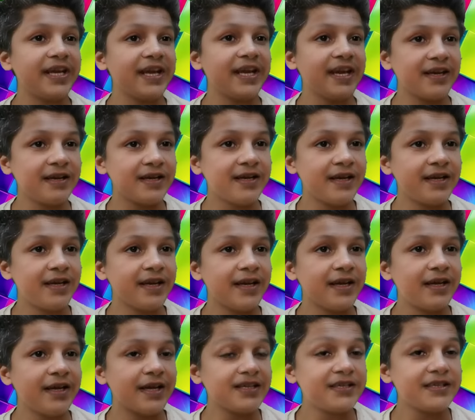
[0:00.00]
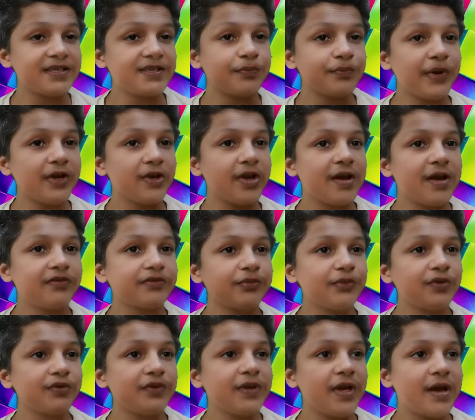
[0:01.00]
King is a spin-off
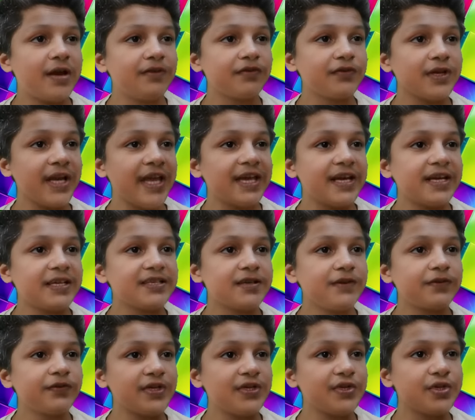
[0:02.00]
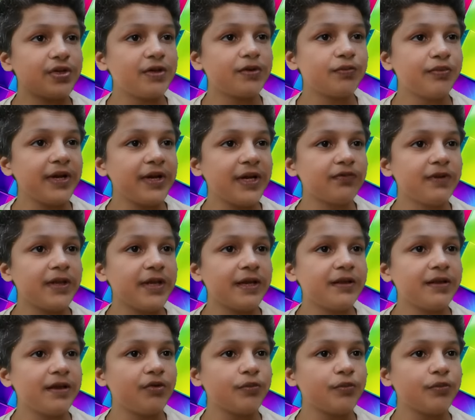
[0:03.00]
movie of the character featured briefly in the